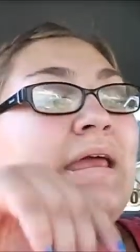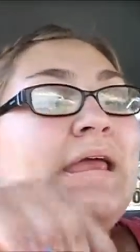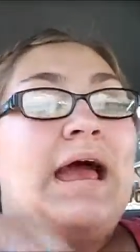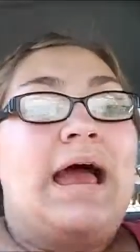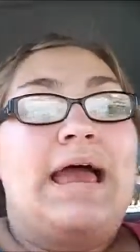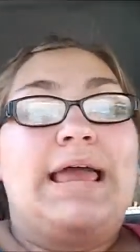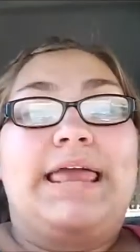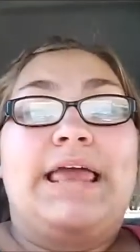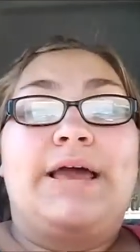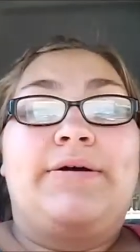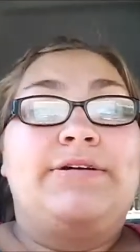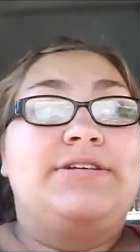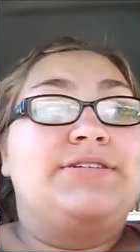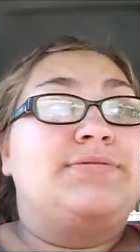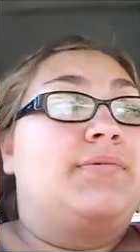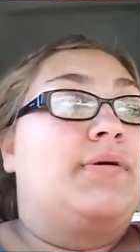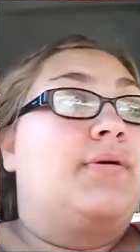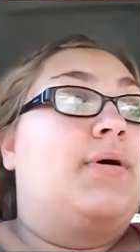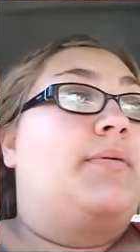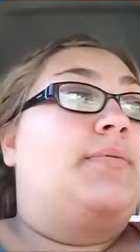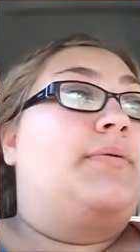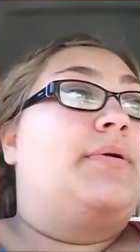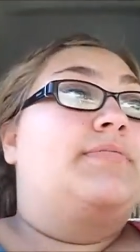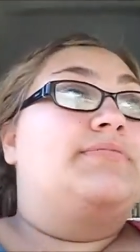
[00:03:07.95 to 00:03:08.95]
yeah, I can't wait
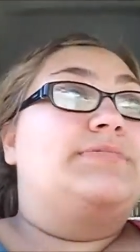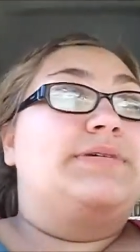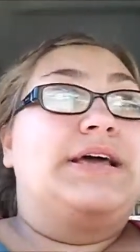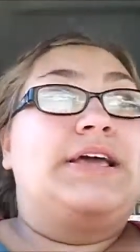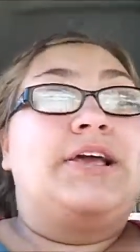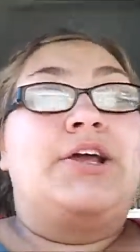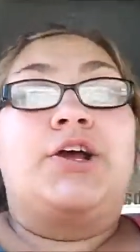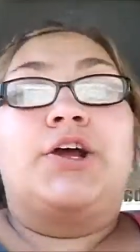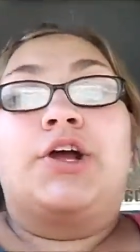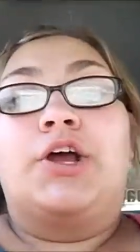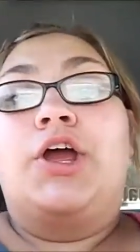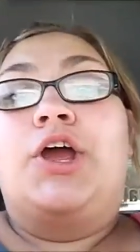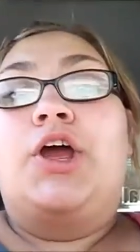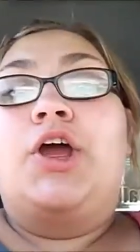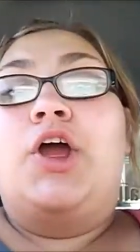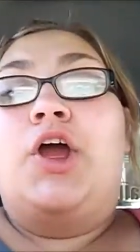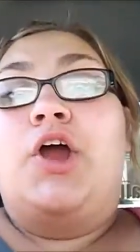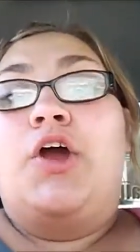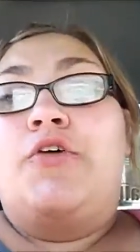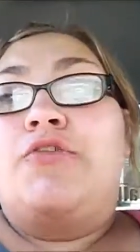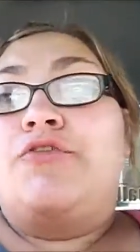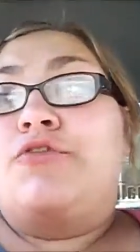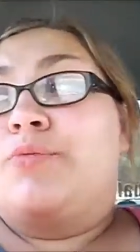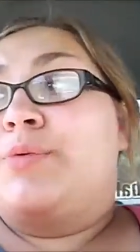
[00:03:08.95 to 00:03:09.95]
till my mom comes back here
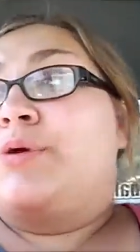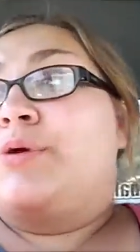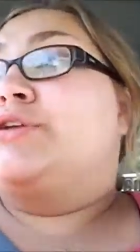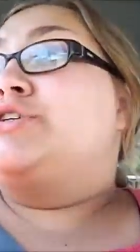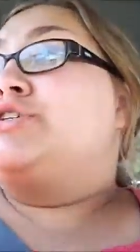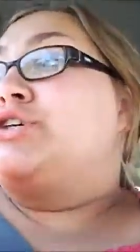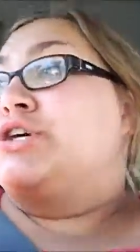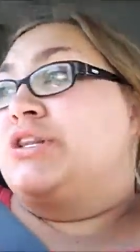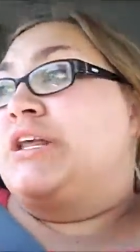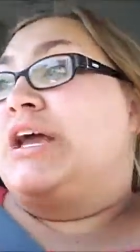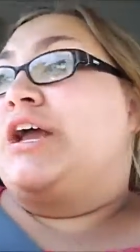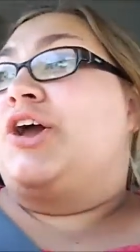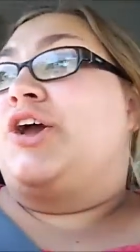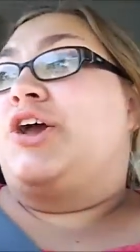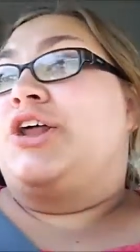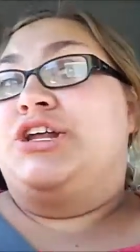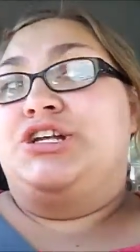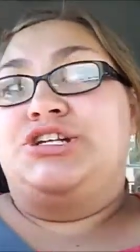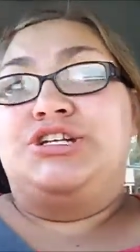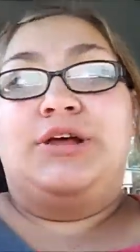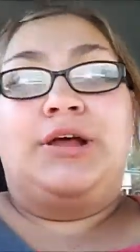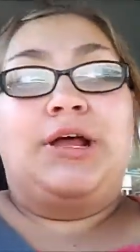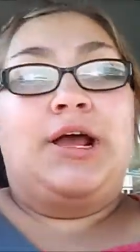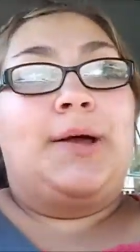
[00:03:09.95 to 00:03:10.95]
so we can turn on the air
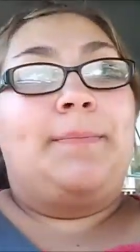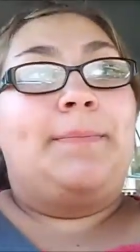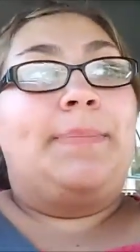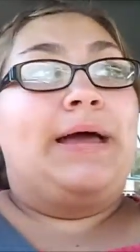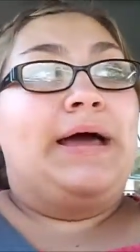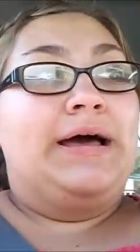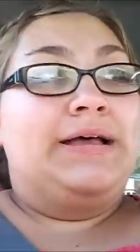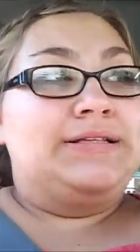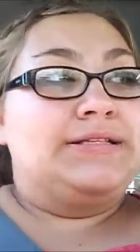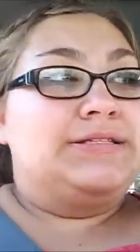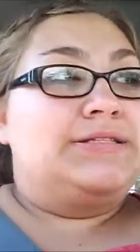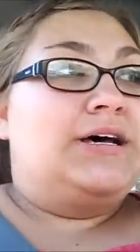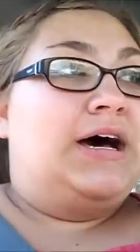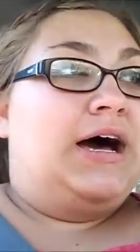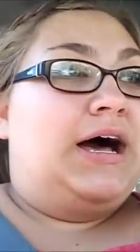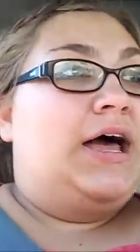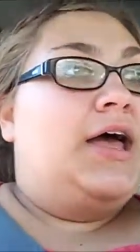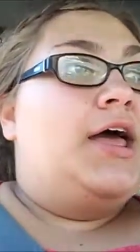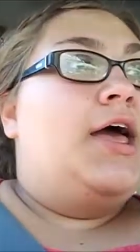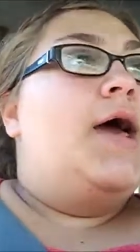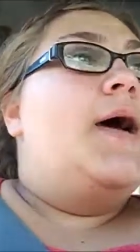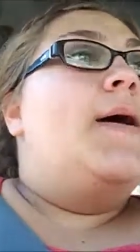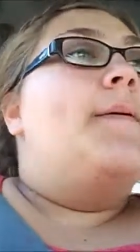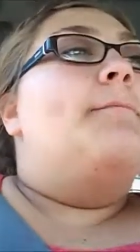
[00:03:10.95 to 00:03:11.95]
conditioning because it's
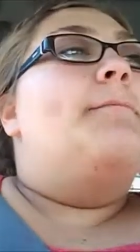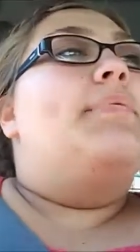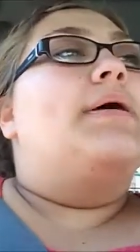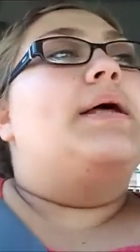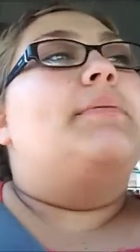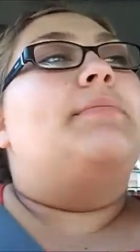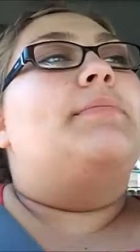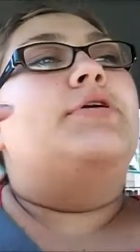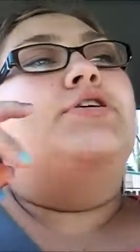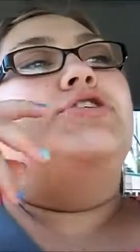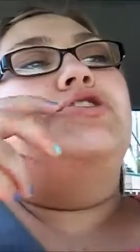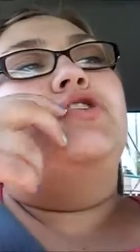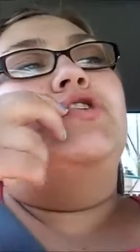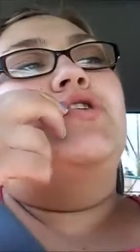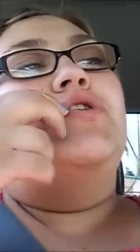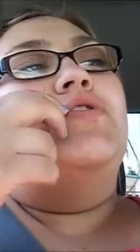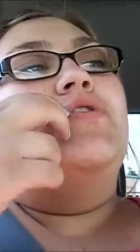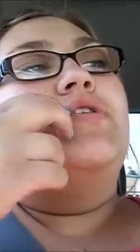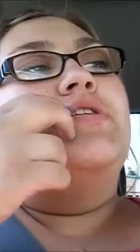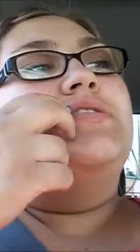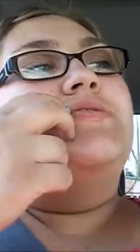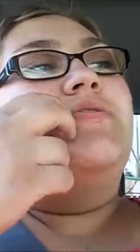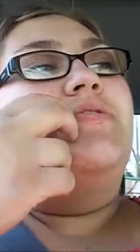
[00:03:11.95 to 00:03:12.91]
hot. But I'm going to show you